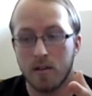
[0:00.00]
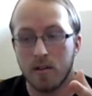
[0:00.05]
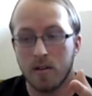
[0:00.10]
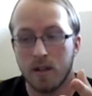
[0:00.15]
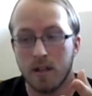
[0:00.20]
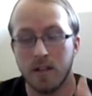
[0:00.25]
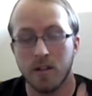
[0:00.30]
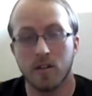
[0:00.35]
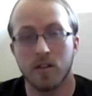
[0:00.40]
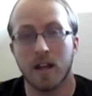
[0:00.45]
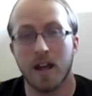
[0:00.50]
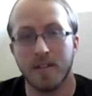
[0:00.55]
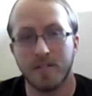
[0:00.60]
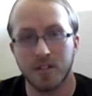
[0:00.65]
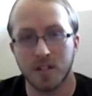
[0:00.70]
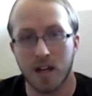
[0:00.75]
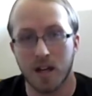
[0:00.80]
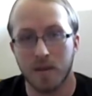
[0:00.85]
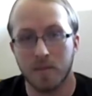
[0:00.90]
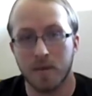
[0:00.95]
in your
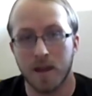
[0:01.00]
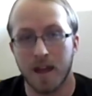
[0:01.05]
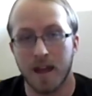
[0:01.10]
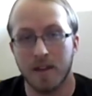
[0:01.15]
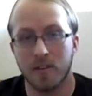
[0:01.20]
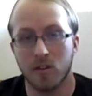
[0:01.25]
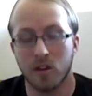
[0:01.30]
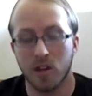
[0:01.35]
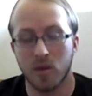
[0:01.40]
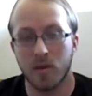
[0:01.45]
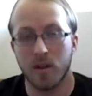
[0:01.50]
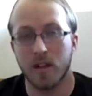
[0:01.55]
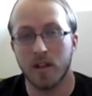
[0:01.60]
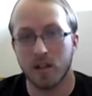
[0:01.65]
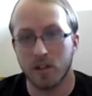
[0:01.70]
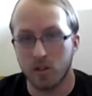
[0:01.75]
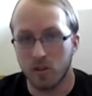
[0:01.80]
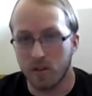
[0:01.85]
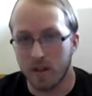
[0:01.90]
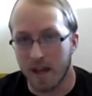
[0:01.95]
lifetime. And the only way you
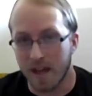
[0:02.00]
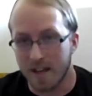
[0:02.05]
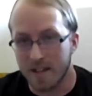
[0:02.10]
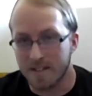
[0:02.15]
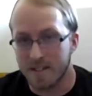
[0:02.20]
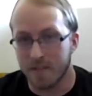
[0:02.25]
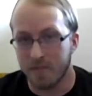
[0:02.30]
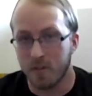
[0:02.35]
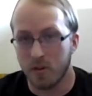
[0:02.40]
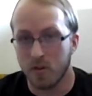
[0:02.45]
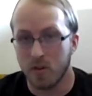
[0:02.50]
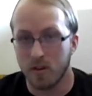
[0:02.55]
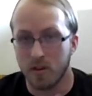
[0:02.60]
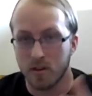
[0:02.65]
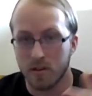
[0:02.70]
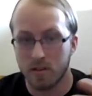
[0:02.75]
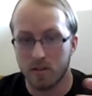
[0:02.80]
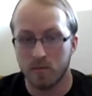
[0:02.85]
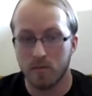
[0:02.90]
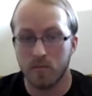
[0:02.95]
can do that is if you can
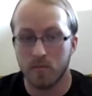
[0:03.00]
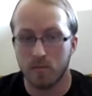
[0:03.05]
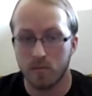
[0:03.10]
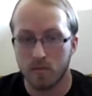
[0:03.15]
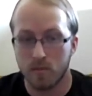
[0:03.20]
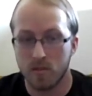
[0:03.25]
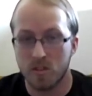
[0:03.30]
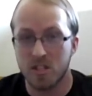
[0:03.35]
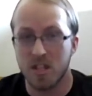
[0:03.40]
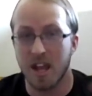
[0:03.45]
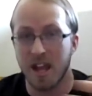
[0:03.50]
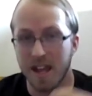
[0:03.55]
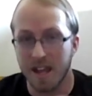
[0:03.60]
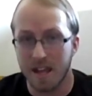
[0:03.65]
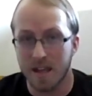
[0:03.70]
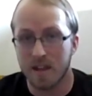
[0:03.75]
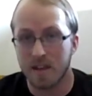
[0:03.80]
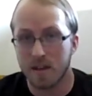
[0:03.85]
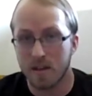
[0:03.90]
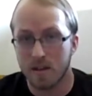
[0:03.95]

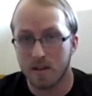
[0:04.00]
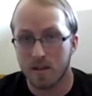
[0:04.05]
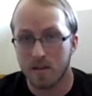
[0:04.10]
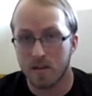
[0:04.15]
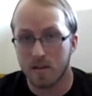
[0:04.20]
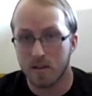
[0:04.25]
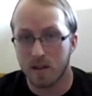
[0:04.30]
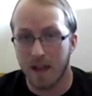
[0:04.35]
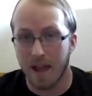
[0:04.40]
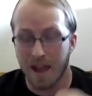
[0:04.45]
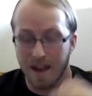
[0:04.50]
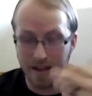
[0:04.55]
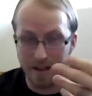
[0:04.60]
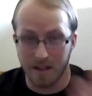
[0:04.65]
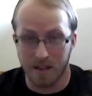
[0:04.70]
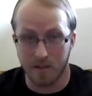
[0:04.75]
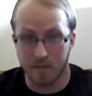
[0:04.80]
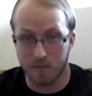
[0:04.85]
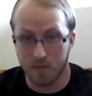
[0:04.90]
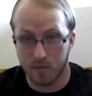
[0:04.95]
take and
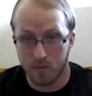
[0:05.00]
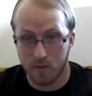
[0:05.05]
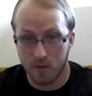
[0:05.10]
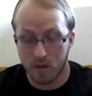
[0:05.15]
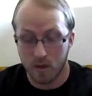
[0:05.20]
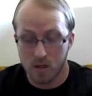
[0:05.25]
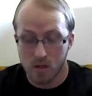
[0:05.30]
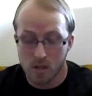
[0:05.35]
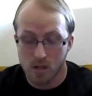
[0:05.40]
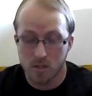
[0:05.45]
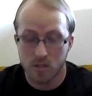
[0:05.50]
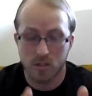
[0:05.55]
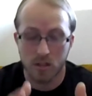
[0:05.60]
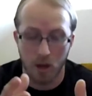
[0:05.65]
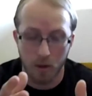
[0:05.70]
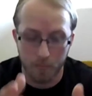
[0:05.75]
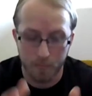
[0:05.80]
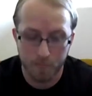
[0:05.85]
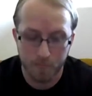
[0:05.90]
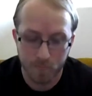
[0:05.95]
give.
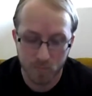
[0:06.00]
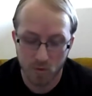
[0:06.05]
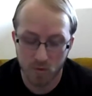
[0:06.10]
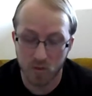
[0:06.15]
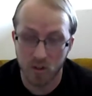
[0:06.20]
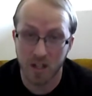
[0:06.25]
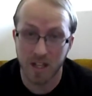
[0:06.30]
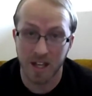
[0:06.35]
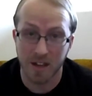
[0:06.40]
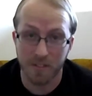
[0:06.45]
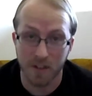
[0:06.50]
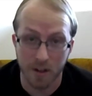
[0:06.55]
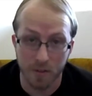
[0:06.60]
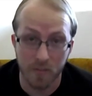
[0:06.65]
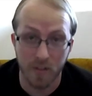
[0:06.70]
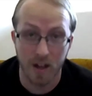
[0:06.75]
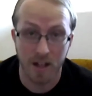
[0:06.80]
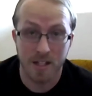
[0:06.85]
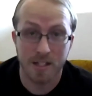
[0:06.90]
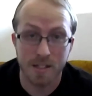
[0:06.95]
So, forgiving.
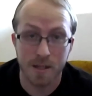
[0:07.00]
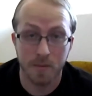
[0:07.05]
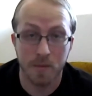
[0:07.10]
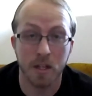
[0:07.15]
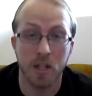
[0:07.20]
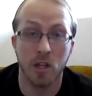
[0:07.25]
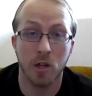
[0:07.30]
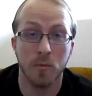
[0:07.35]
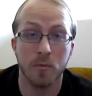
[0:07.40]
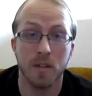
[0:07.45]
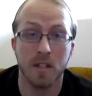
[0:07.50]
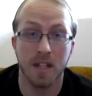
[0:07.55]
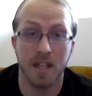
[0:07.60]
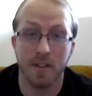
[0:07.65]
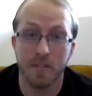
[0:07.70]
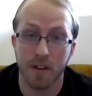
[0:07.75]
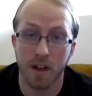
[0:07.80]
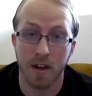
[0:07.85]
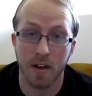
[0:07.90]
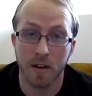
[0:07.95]
Find something you
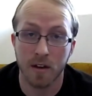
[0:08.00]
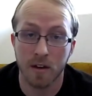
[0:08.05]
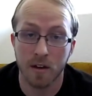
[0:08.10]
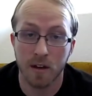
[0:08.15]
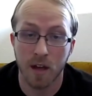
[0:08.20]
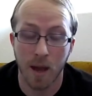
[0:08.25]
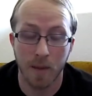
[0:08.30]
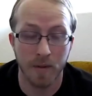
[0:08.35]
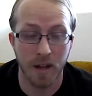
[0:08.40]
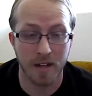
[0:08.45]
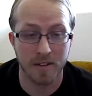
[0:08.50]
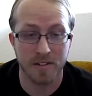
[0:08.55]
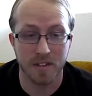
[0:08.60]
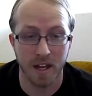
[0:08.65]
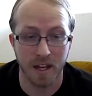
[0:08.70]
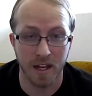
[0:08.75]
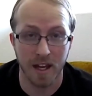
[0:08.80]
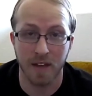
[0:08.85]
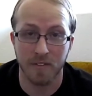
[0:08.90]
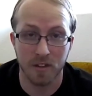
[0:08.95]
believe in. I'm not
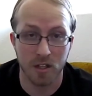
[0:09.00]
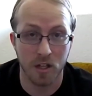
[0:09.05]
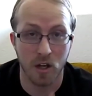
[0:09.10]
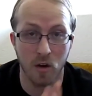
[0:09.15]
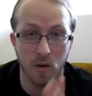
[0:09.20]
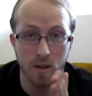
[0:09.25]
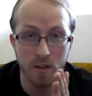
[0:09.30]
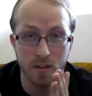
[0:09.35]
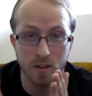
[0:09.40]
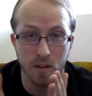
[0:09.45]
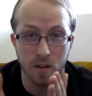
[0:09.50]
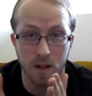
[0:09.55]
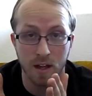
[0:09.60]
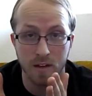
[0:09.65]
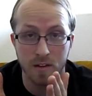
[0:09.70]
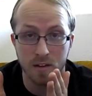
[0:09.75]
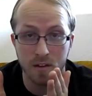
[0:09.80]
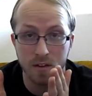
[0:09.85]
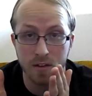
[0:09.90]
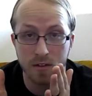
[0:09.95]
saying you have to go
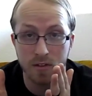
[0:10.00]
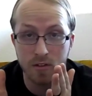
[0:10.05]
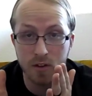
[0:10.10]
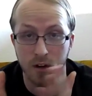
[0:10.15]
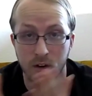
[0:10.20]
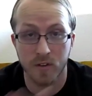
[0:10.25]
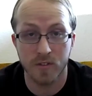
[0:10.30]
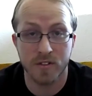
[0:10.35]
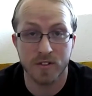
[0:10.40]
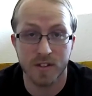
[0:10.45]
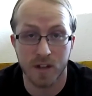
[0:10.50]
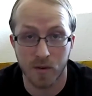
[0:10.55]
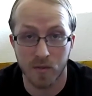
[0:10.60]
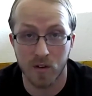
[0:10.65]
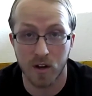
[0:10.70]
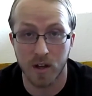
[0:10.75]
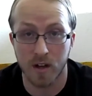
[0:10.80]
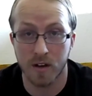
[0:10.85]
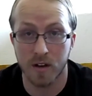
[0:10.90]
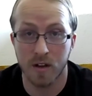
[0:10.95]
and serve
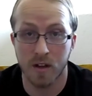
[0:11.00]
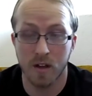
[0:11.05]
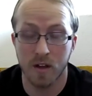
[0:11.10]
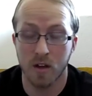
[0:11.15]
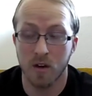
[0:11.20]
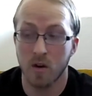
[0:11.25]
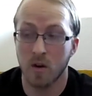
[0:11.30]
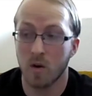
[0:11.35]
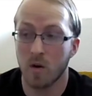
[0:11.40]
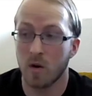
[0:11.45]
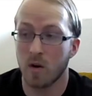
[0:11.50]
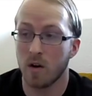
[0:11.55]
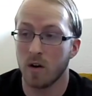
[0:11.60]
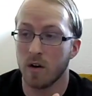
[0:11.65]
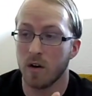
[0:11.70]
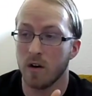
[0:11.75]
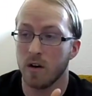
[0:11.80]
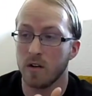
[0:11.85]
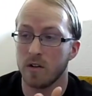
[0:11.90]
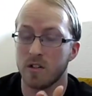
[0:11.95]
someone
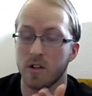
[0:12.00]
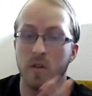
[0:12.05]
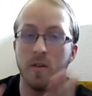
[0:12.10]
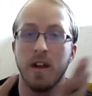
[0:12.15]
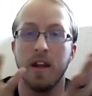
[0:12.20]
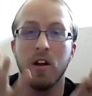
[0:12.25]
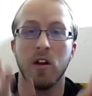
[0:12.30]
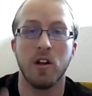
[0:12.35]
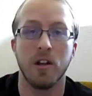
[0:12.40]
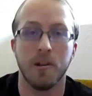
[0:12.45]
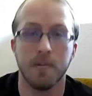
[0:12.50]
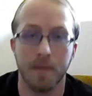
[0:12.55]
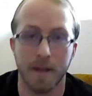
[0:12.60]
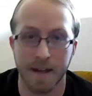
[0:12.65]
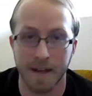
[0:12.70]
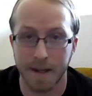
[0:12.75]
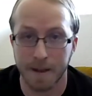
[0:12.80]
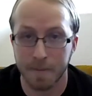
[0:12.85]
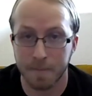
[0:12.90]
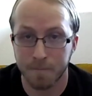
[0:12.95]
or donate all your
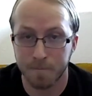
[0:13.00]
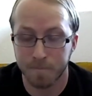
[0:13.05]
money,